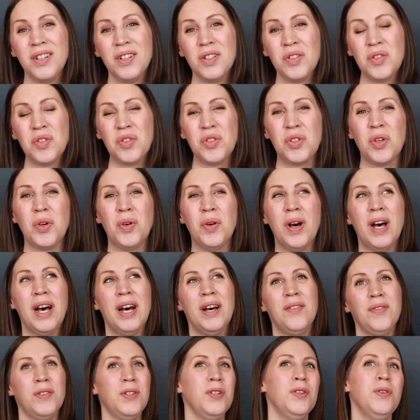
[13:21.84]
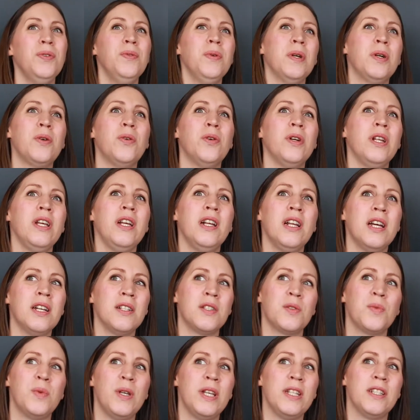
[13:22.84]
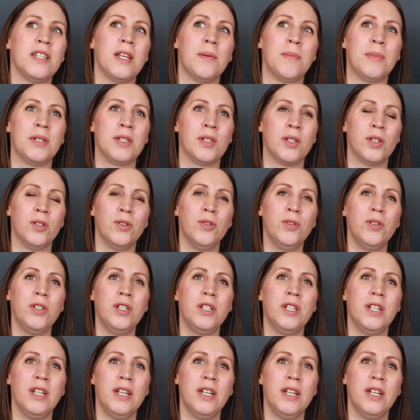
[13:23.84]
So after recording last week's episode,